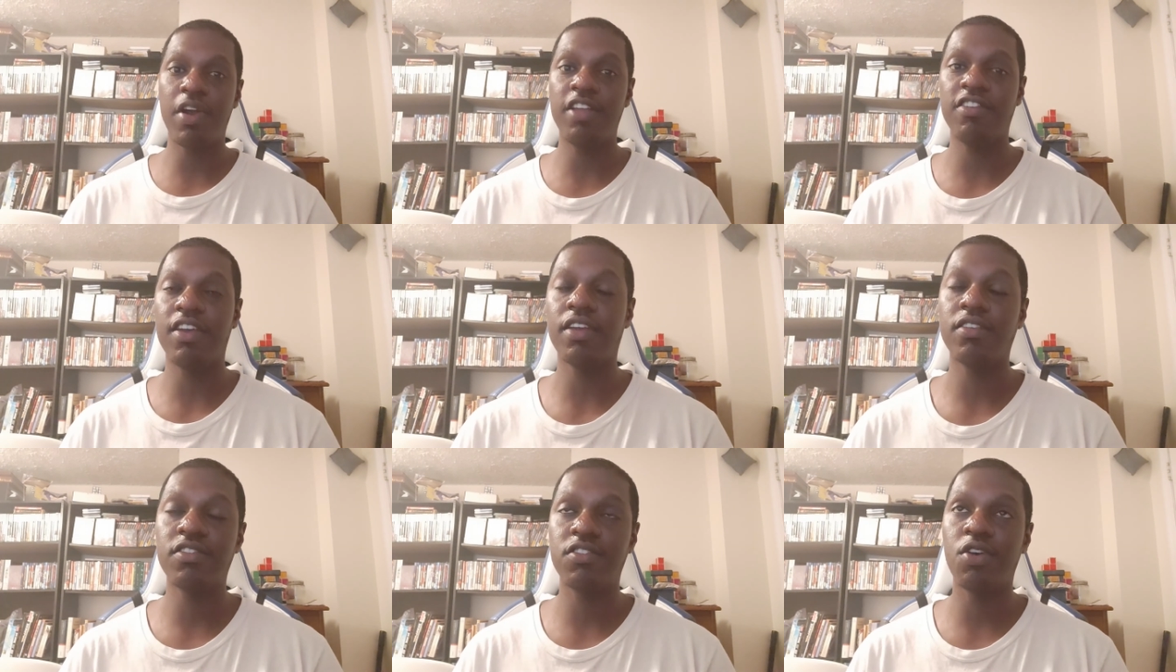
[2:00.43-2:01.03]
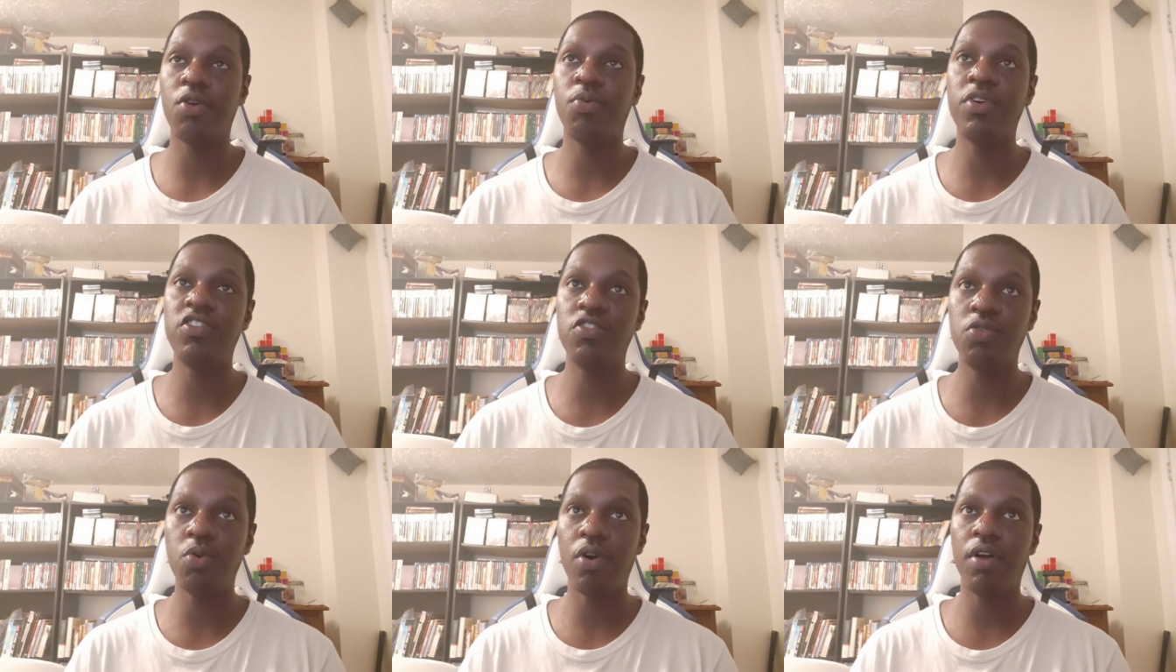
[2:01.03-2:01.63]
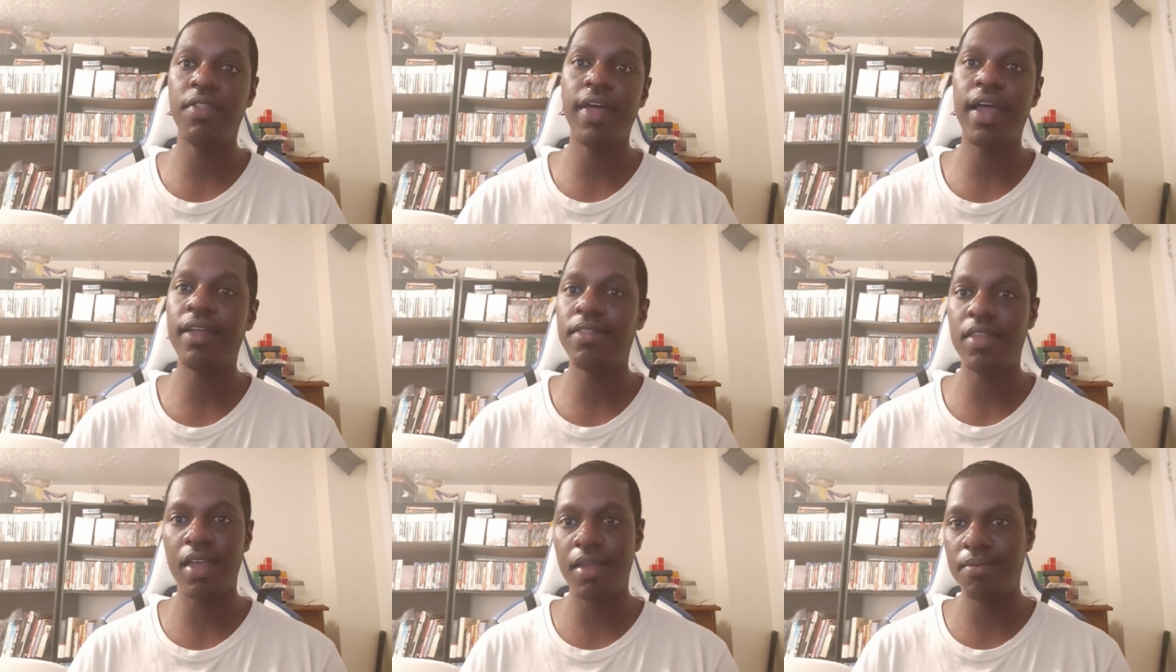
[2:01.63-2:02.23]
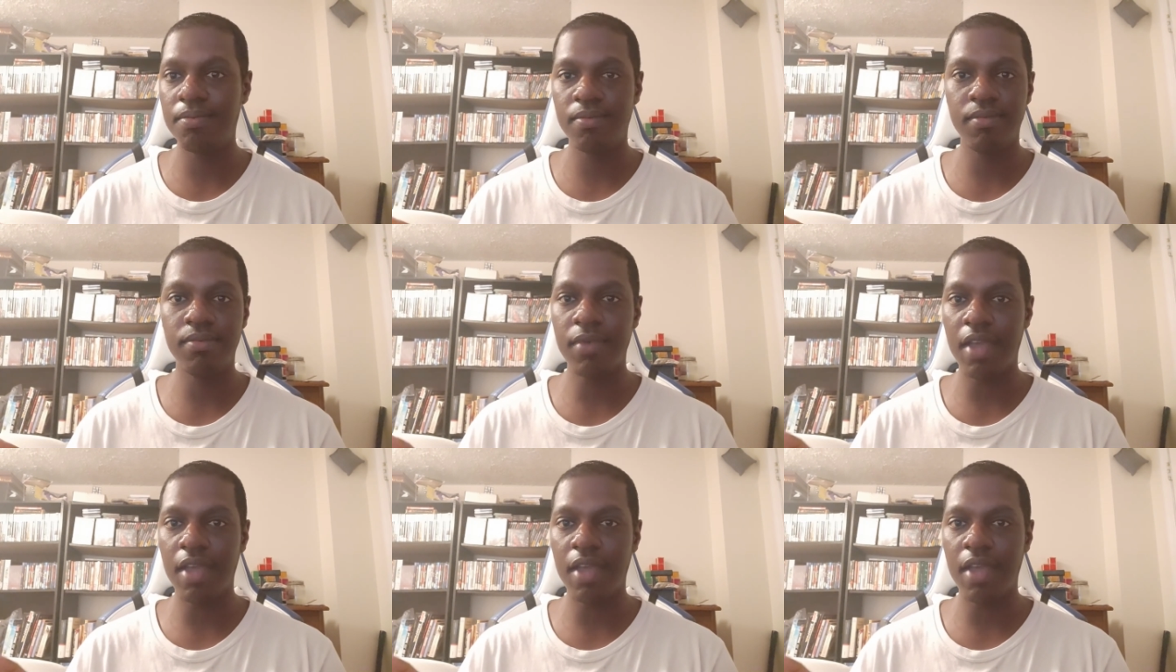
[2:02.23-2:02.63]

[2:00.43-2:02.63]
project. So once you do all that, then